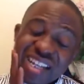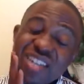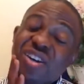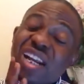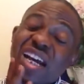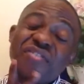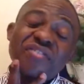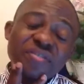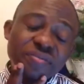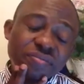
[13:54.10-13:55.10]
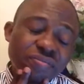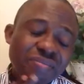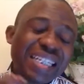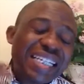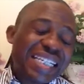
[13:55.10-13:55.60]
in your life.
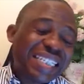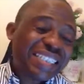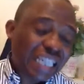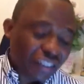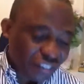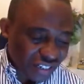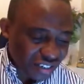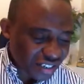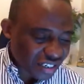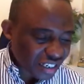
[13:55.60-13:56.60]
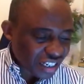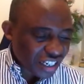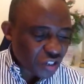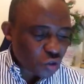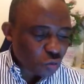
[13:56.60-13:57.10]
Deliverance
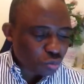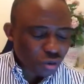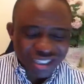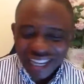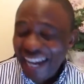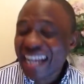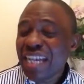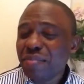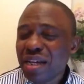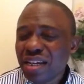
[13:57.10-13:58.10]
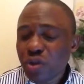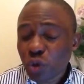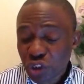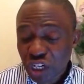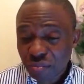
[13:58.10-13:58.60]
is to put the enemy
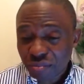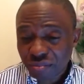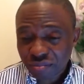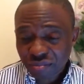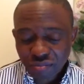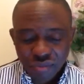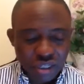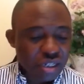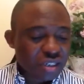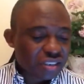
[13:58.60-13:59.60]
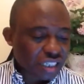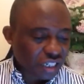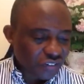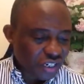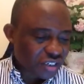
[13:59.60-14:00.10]
to shame.
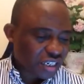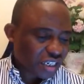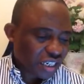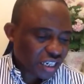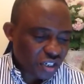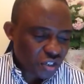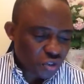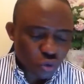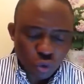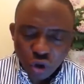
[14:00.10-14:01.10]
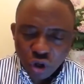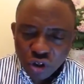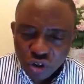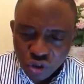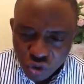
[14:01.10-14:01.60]
Deliverance is to
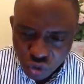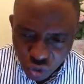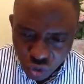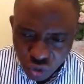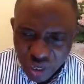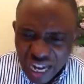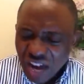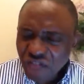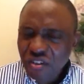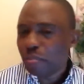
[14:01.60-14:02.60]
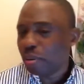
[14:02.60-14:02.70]
undo heavy